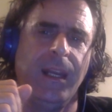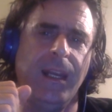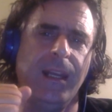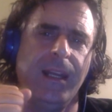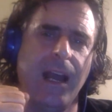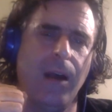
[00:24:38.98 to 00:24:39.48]

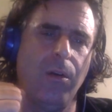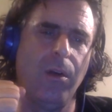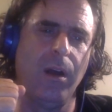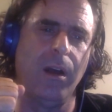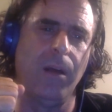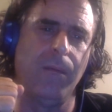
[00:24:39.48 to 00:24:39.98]

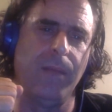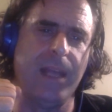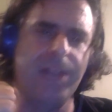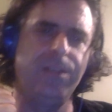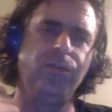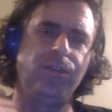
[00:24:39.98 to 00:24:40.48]
Now,
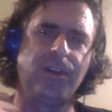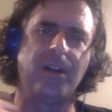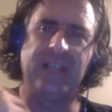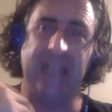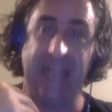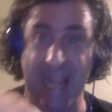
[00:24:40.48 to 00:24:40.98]
as you
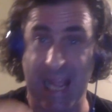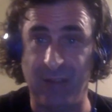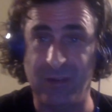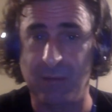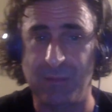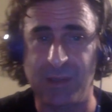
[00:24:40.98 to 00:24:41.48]
start to have
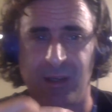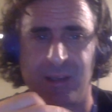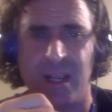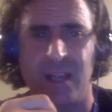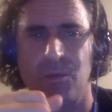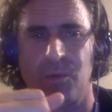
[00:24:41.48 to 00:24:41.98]
some
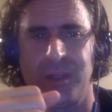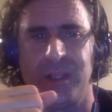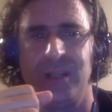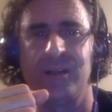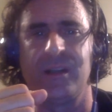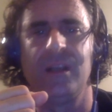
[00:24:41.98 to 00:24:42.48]
success with
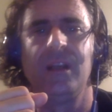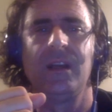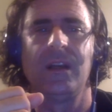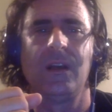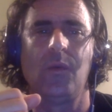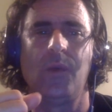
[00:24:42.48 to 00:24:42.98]
these
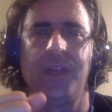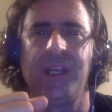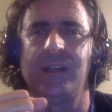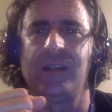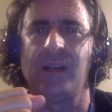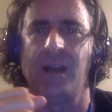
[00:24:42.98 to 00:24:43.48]

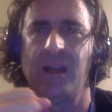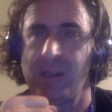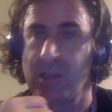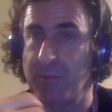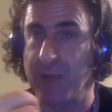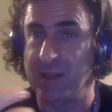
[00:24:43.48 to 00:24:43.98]

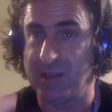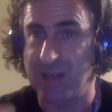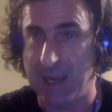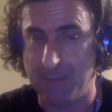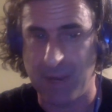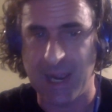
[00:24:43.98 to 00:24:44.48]
expense
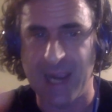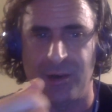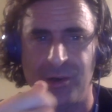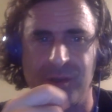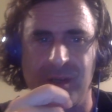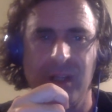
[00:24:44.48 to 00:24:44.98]
type
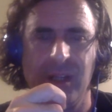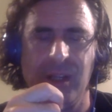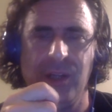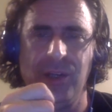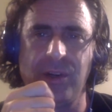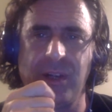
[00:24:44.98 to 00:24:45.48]
buyers,
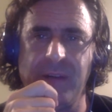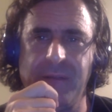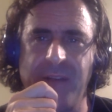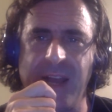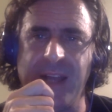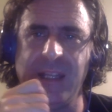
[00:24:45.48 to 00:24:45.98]
you're going to
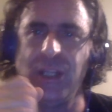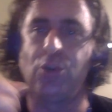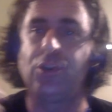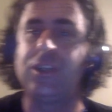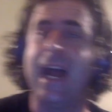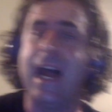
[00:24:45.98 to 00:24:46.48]
find that
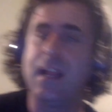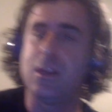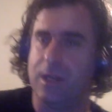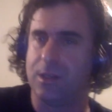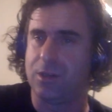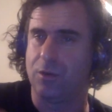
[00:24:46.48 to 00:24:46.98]
your
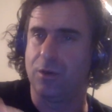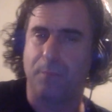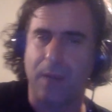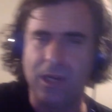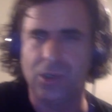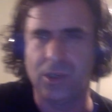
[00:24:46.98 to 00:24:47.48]
tolerance or your
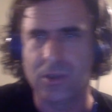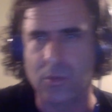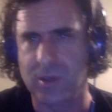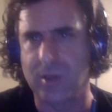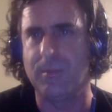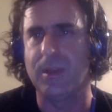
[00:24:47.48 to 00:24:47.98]
patience
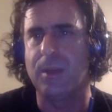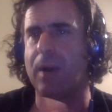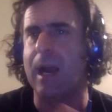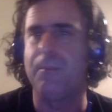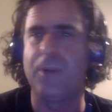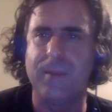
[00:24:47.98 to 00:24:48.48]
with some of the
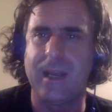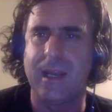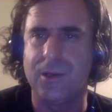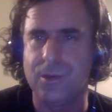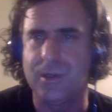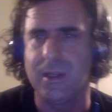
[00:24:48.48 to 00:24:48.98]
property
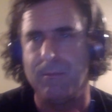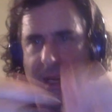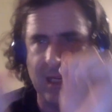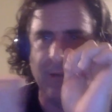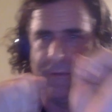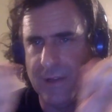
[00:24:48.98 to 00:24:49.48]
managers that
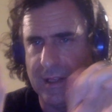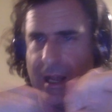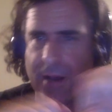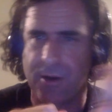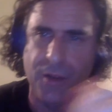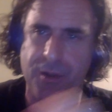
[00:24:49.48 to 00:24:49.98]
make you fill
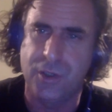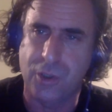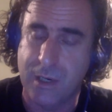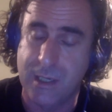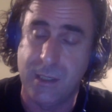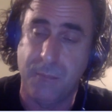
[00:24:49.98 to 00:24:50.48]
out all this
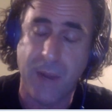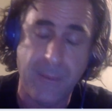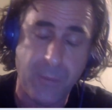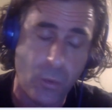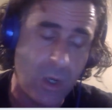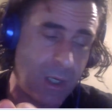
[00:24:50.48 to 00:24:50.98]
crazy
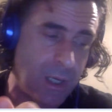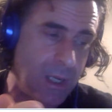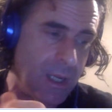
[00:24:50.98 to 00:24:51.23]
paperwork